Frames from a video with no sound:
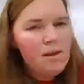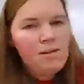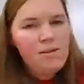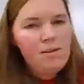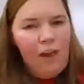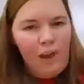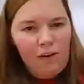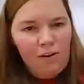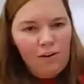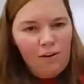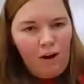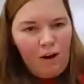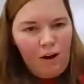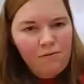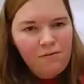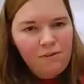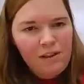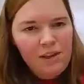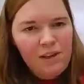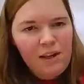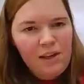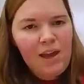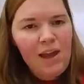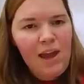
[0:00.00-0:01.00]
Digraph
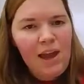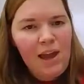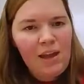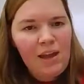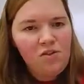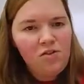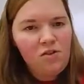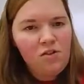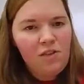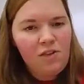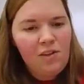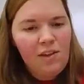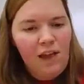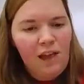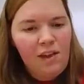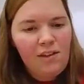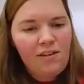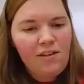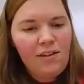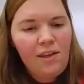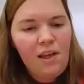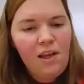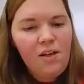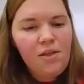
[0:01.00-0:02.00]
TH
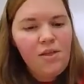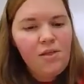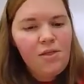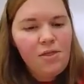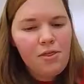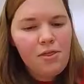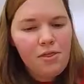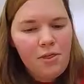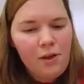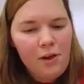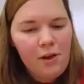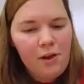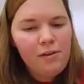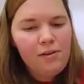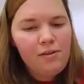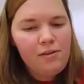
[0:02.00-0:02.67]
says th.